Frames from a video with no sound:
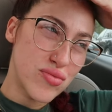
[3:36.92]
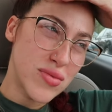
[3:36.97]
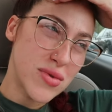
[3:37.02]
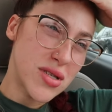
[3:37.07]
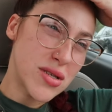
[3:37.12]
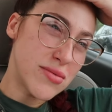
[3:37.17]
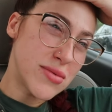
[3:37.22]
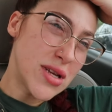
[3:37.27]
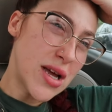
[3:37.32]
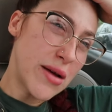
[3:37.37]

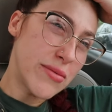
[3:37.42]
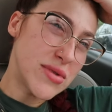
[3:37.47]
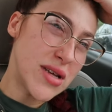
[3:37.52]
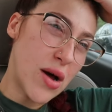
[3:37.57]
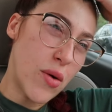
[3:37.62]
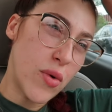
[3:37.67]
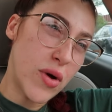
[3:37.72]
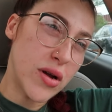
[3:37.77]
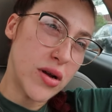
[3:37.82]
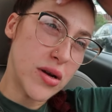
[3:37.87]
Sometimes
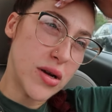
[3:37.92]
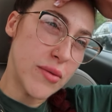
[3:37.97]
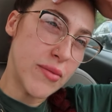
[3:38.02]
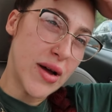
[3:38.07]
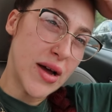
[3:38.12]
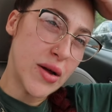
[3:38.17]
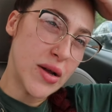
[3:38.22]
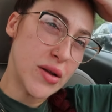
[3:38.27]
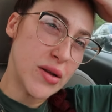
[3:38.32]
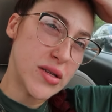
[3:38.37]
I wonder, am
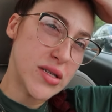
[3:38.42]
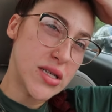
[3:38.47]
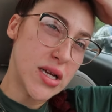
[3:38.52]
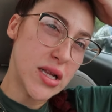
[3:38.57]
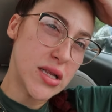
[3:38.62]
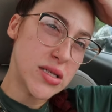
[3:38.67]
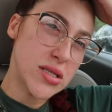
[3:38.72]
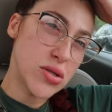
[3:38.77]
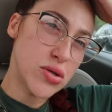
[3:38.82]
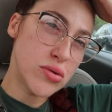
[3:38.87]
I telling
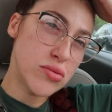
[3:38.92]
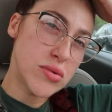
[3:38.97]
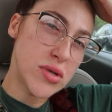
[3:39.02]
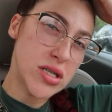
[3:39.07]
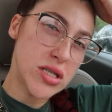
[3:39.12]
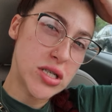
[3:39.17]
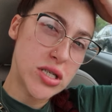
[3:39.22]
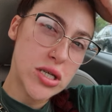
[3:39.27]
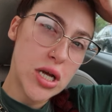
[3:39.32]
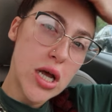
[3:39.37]
too
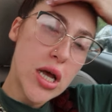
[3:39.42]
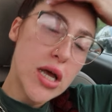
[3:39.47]
much?